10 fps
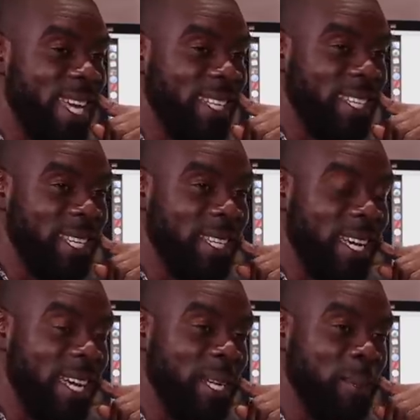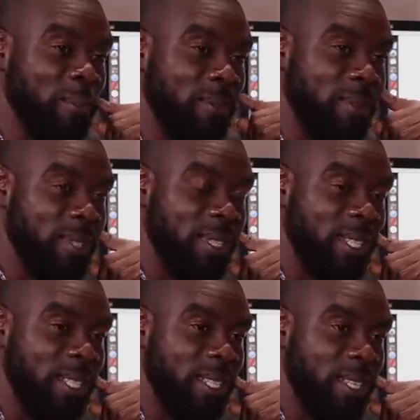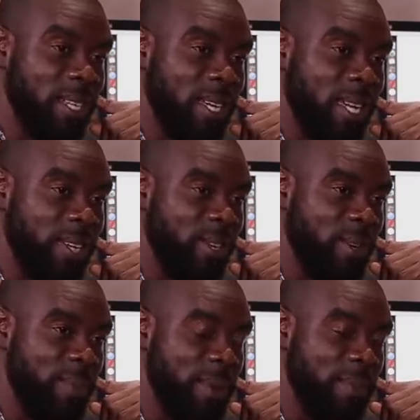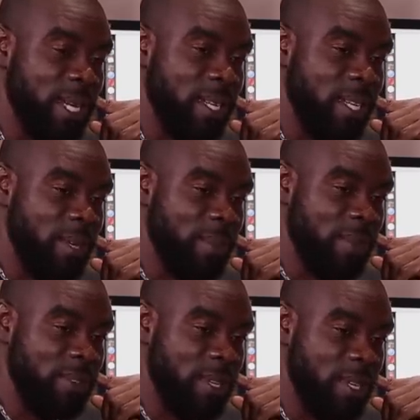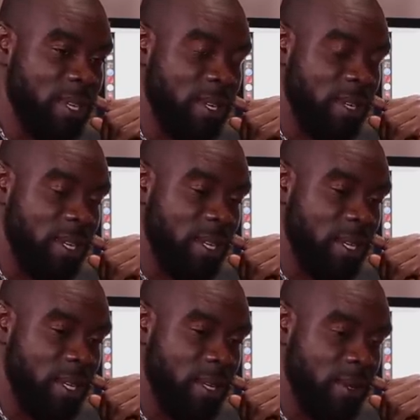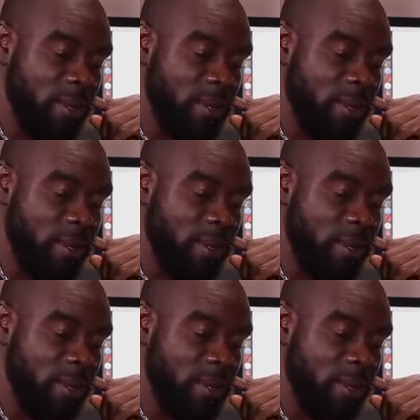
that thing, and I don't remember the name of the the